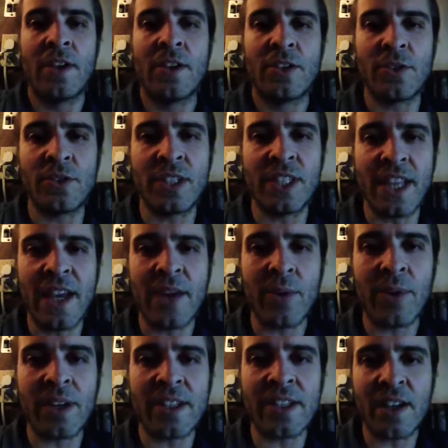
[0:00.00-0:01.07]
So today I
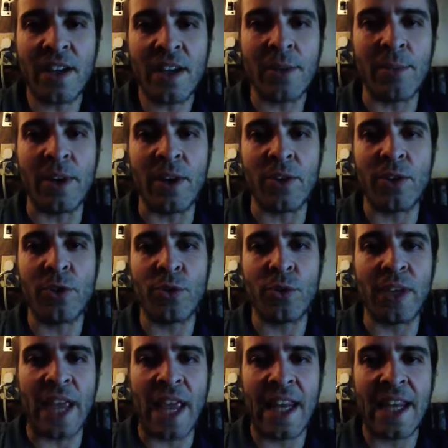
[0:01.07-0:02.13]
want to talk about
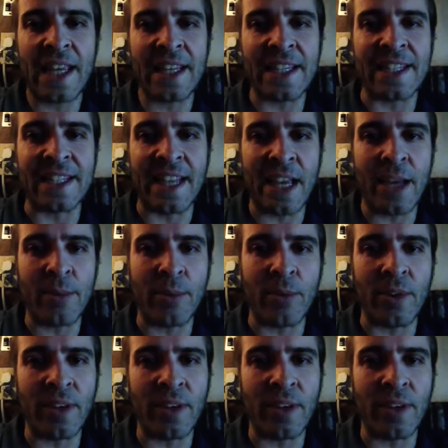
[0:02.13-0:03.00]
creating enamel.